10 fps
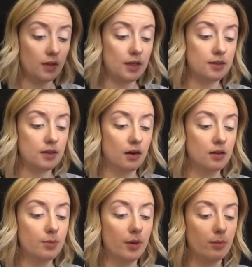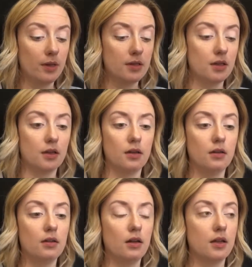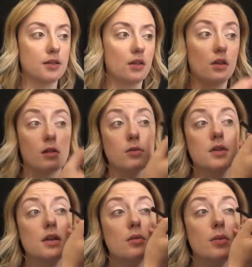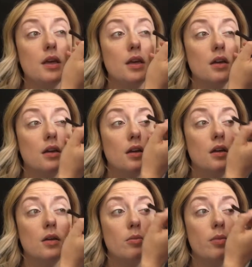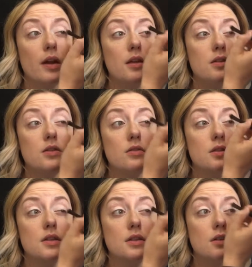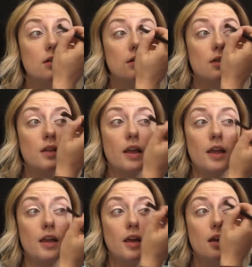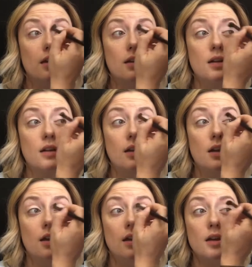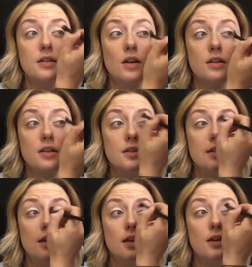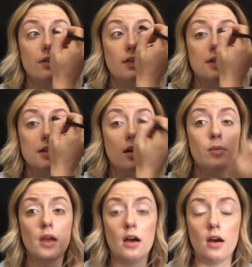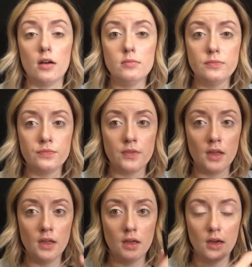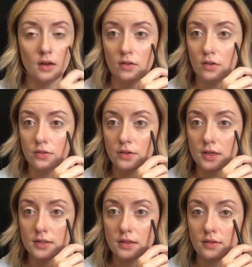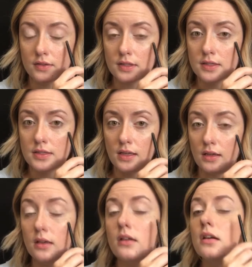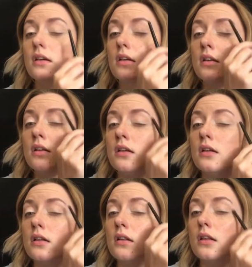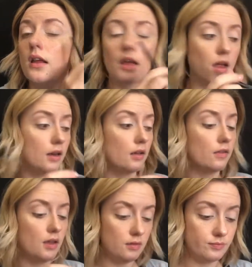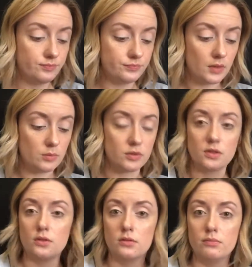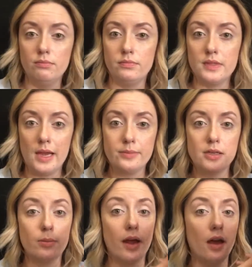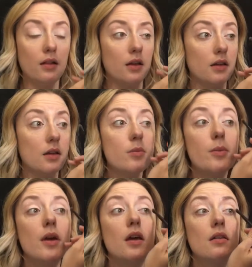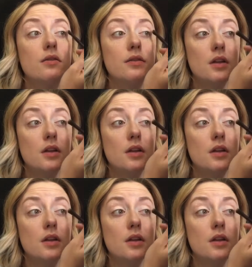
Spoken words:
It's not as pigmented as I thought it was gonna be, but I do still like it. It's hard to see if it's coming up. I don't know if you guys can even see like any of it. I almost tapped into my highlight, that'd be bad.